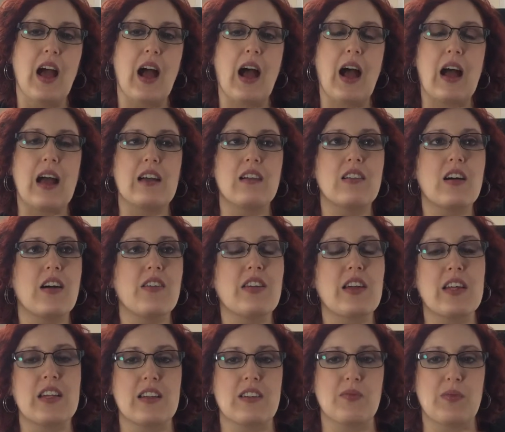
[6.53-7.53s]
I love
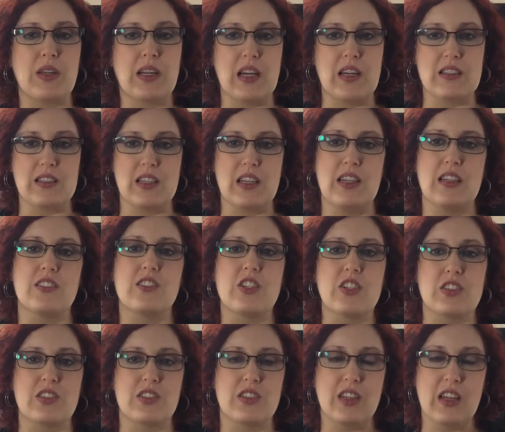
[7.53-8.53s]
it because
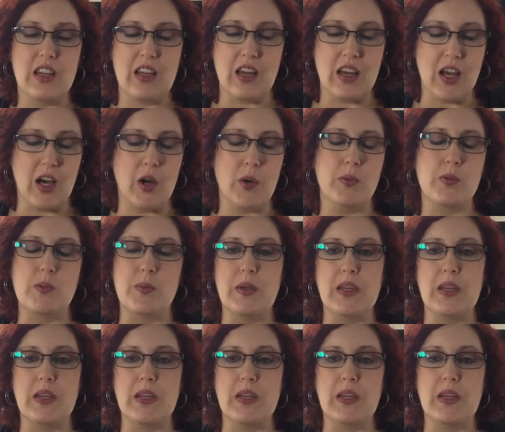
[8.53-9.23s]
it helps